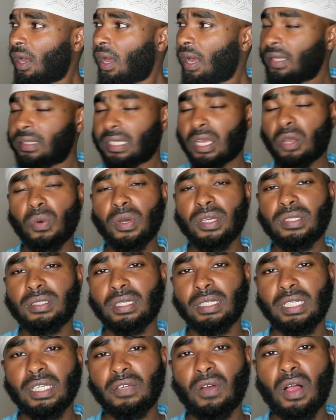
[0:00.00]
taqwa is
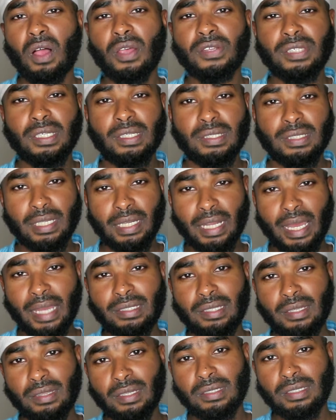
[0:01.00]
to leave all sins, the
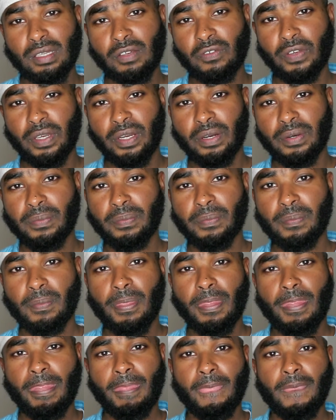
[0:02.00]
light and the severe,
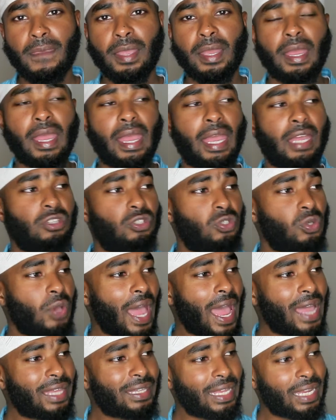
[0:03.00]
and to
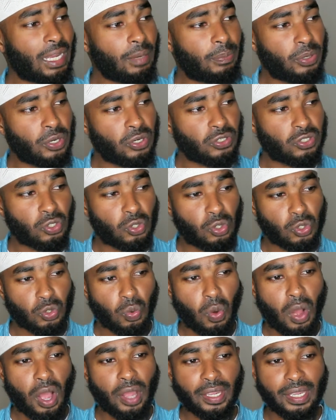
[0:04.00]
act like a person who's
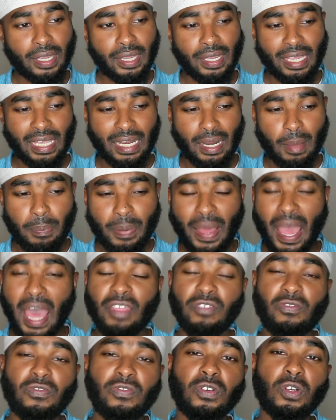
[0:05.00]
walking in a
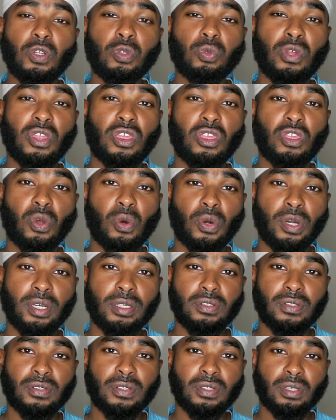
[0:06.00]
path filled with
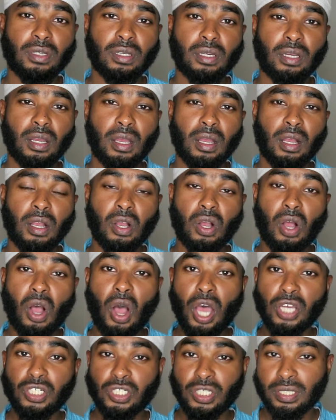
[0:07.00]
thorns,
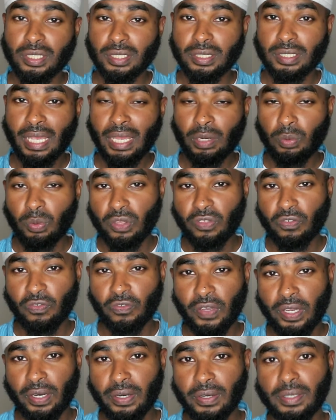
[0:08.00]
cautious and with
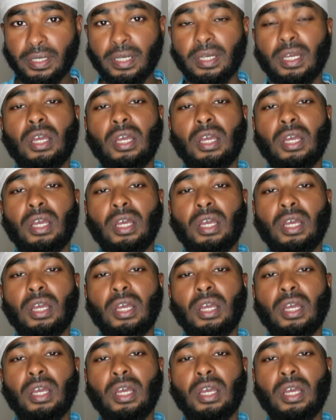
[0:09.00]
fear.